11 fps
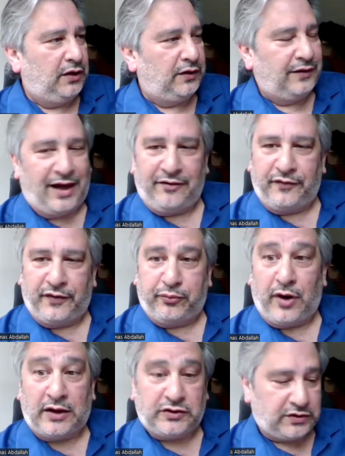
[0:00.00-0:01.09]
a lot of the
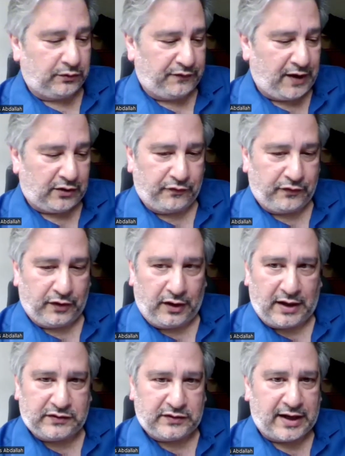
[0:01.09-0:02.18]
projects that we've had over the
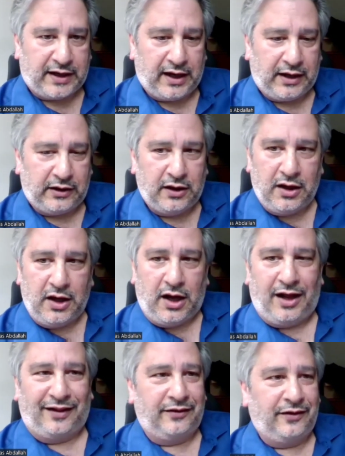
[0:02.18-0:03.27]
last decade,
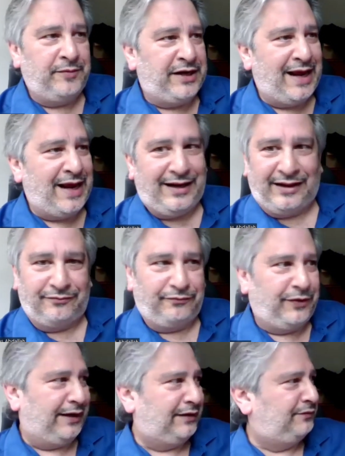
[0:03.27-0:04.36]
eliminating
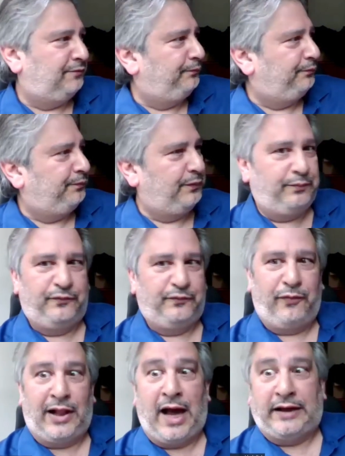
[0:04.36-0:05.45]
like
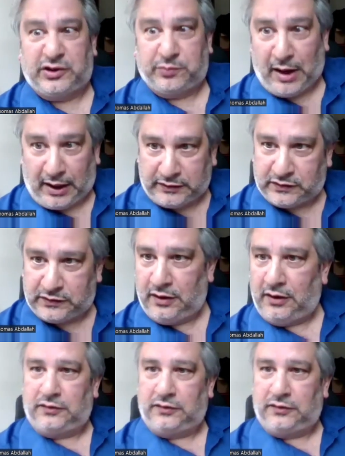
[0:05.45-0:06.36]
blind spots,